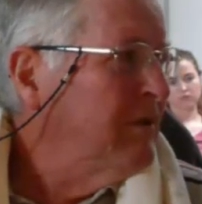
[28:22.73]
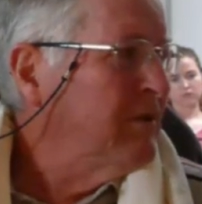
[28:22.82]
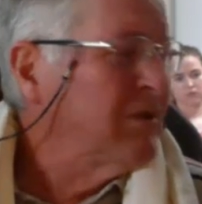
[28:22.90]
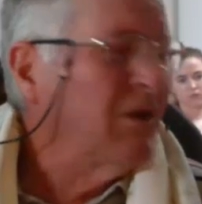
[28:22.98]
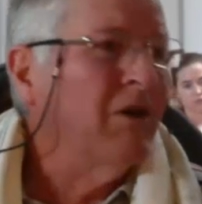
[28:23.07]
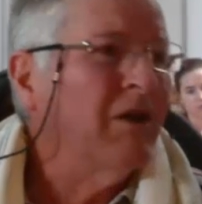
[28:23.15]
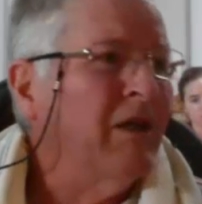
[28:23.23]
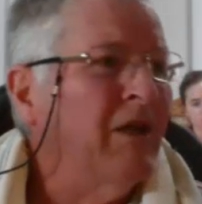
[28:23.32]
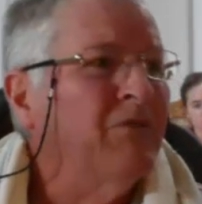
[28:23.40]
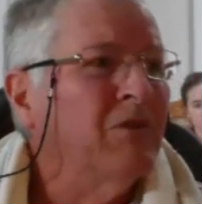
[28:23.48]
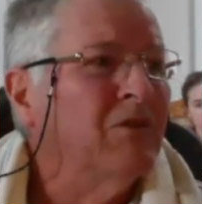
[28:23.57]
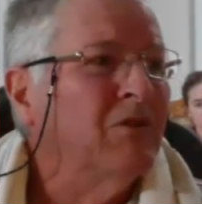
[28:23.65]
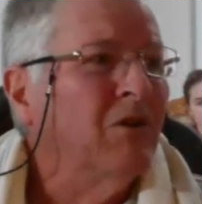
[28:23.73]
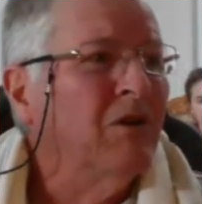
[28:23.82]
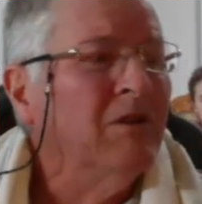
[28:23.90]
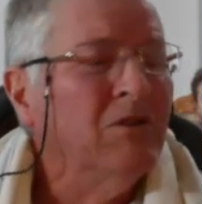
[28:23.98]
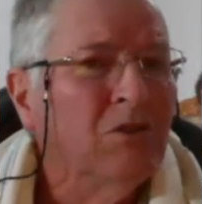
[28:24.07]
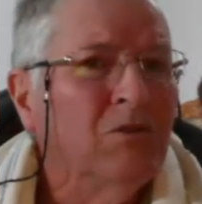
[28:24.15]
is I have to
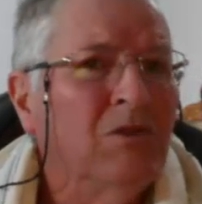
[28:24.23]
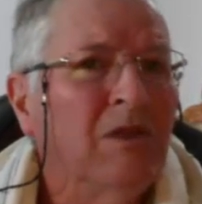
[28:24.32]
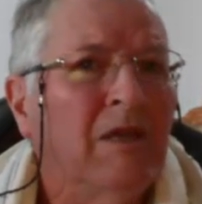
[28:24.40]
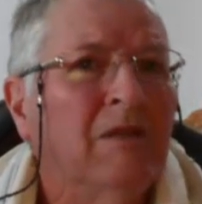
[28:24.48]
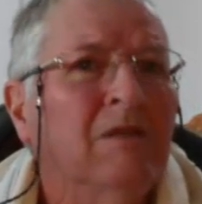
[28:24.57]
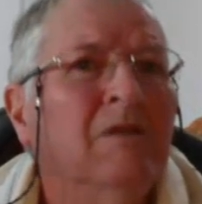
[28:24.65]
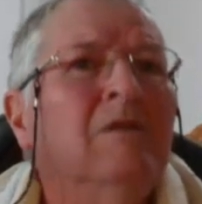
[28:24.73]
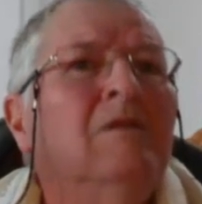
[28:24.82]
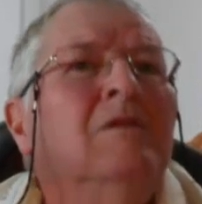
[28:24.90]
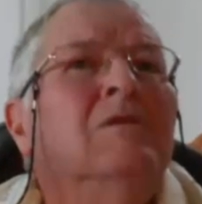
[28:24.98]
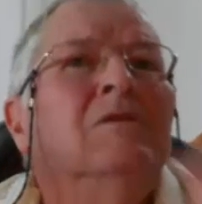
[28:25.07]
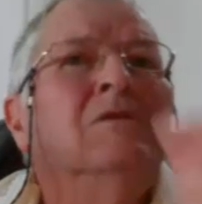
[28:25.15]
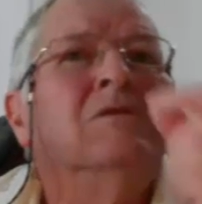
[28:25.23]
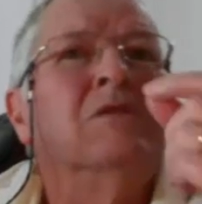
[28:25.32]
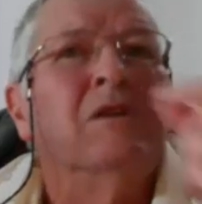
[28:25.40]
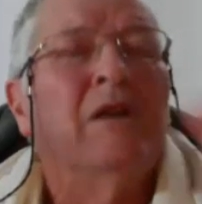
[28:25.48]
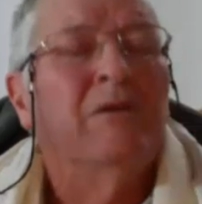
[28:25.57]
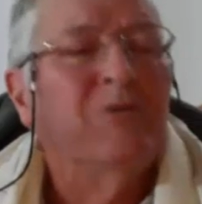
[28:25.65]
die to that
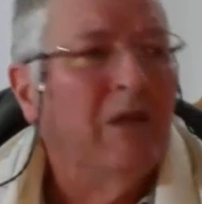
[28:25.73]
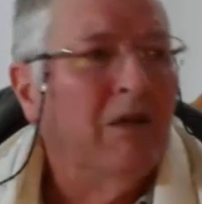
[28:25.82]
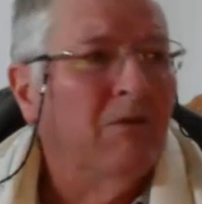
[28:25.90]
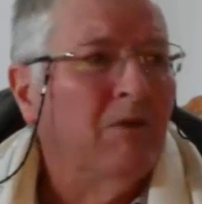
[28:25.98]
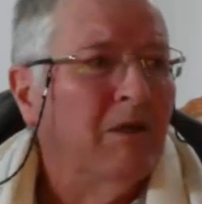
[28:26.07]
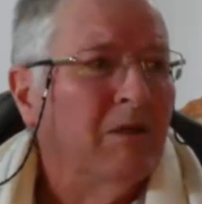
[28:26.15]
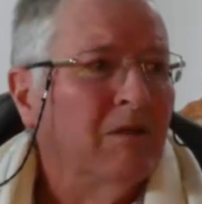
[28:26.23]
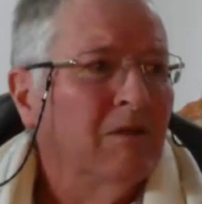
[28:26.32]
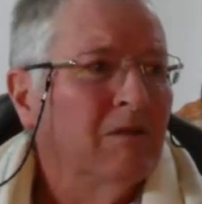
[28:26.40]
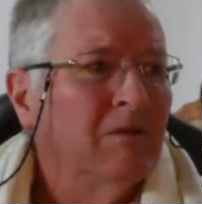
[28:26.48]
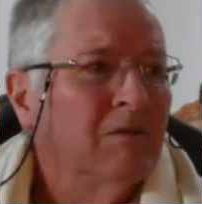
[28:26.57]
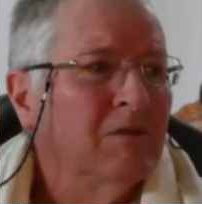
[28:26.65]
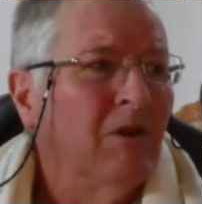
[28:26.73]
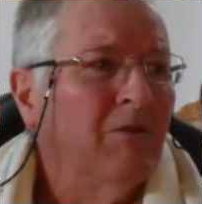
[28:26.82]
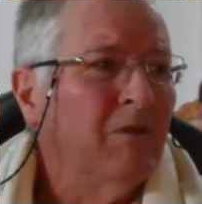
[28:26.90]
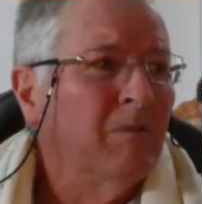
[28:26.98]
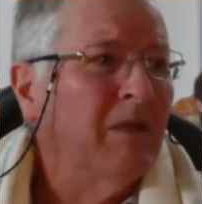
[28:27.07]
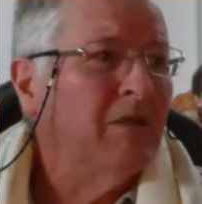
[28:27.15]
to love Yahweh. So I
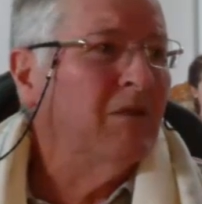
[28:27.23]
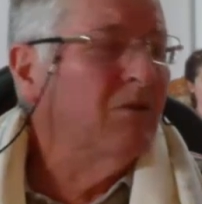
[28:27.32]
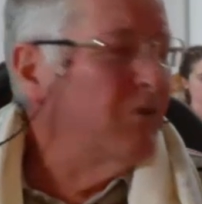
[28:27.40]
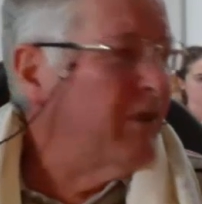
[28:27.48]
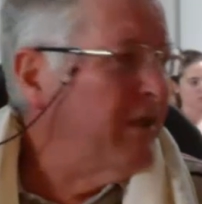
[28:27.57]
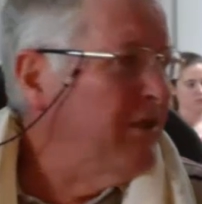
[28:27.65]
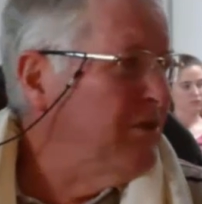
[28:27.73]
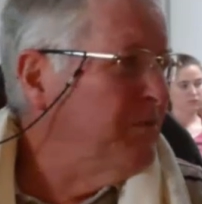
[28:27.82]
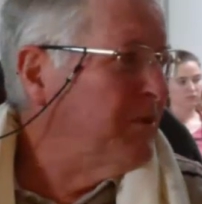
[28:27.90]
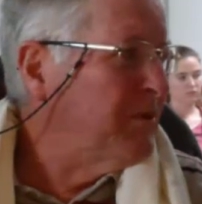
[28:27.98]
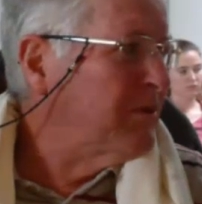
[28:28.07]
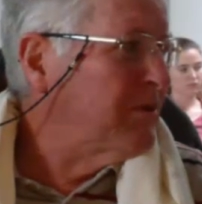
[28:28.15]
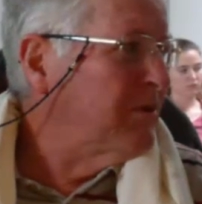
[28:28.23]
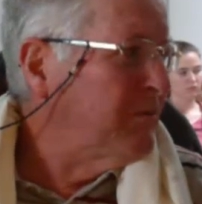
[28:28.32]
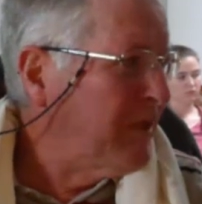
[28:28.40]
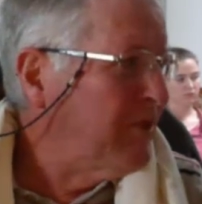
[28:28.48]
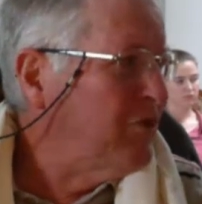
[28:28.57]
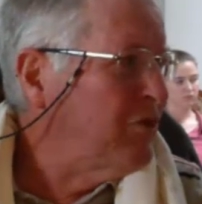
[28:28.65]
have to make an arrangement to
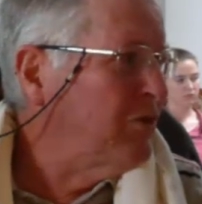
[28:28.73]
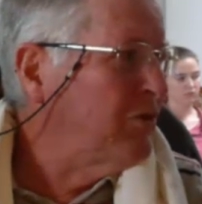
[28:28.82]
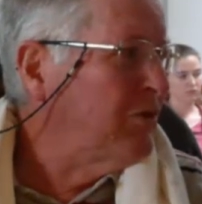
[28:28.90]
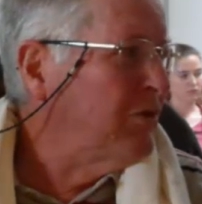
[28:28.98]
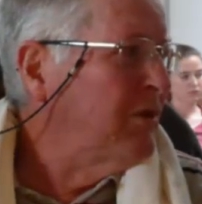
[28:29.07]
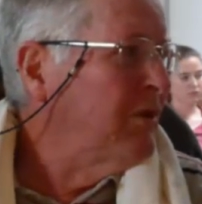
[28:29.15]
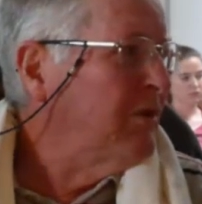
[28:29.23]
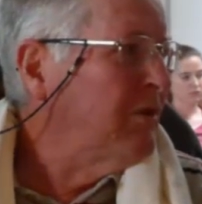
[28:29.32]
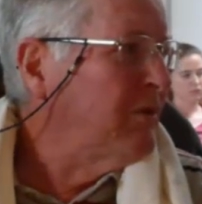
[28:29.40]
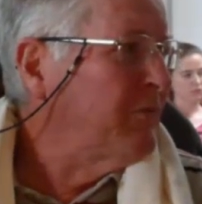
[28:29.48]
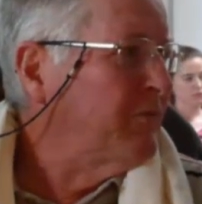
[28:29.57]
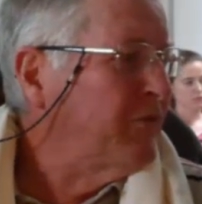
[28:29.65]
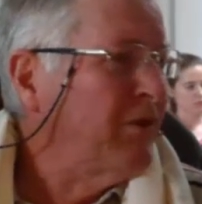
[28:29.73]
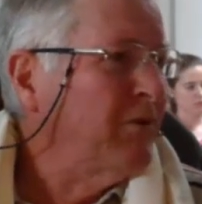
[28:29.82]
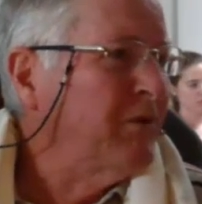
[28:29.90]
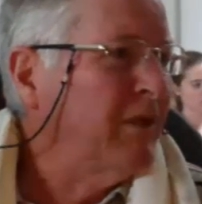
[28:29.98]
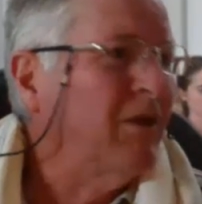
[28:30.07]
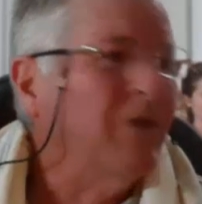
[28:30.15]
make sure I'm
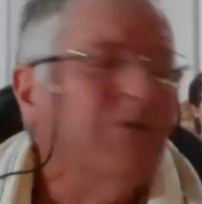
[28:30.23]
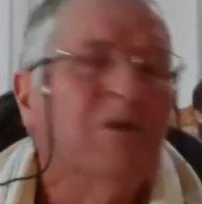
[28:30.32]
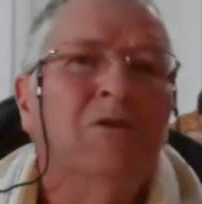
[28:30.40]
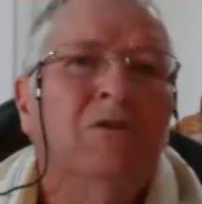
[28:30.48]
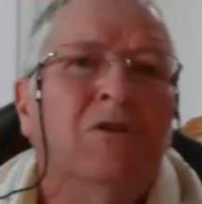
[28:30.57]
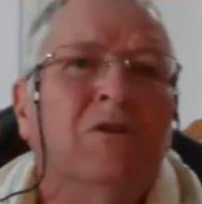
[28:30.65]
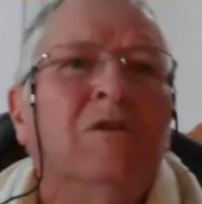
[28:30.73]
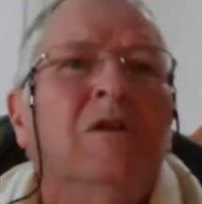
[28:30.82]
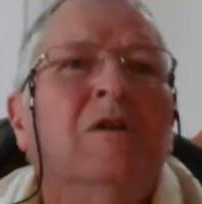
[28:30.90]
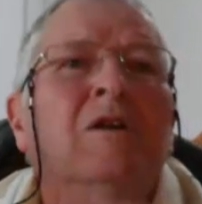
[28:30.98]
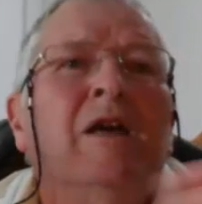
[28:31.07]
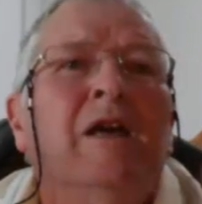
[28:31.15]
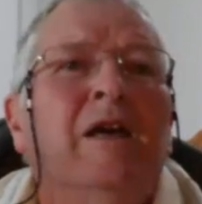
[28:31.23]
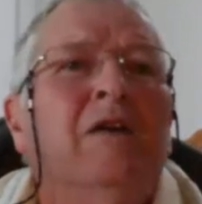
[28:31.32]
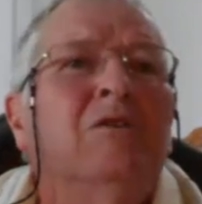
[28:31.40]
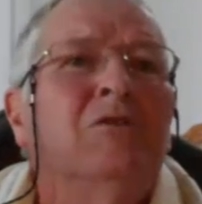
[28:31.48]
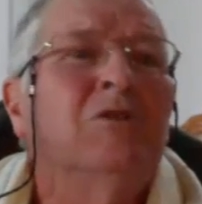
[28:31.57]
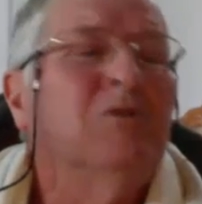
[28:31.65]
following that. I have to learn how
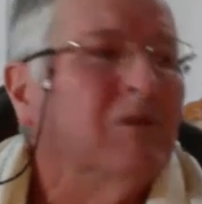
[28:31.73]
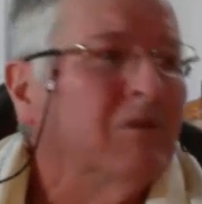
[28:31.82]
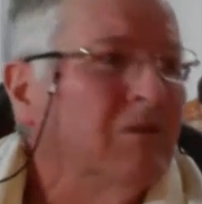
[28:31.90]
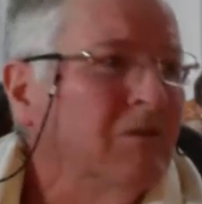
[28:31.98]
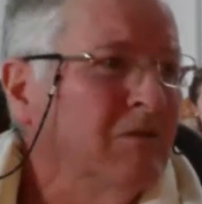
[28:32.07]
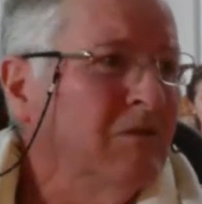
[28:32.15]
to do it.